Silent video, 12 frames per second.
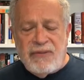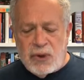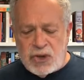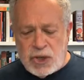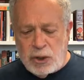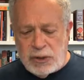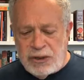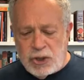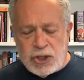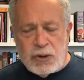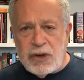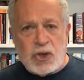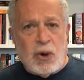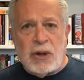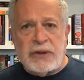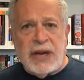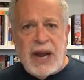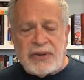for social insurance
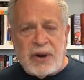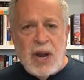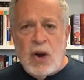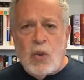altogether.